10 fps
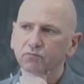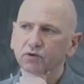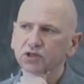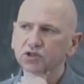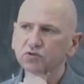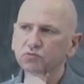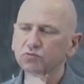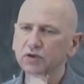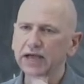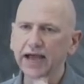which
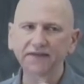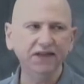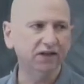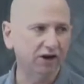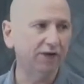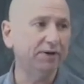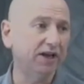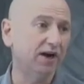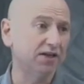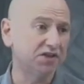had the
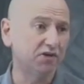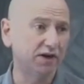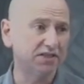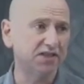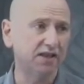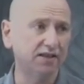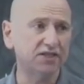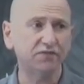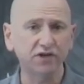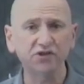alarming consequence that at
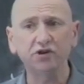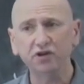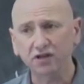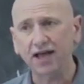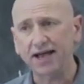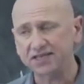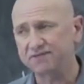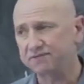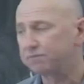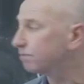least for a certain
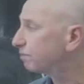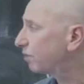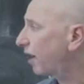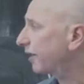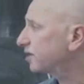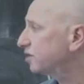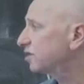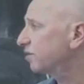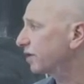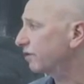class of priors
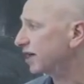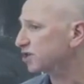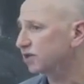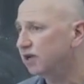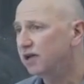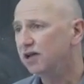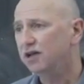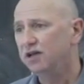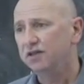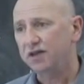used in regression,
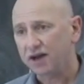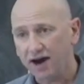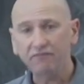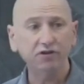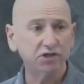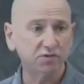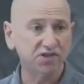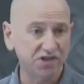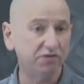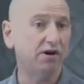the coverage was
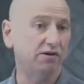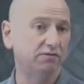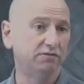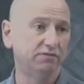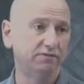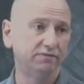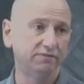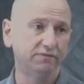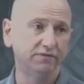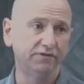zero.
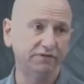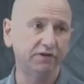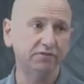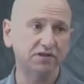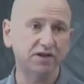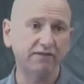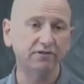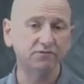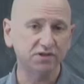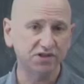The frequentist
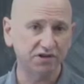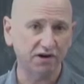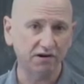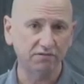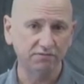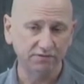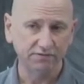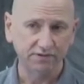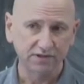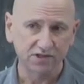coverage was zero.
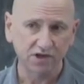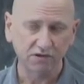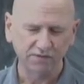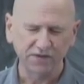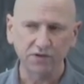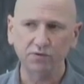So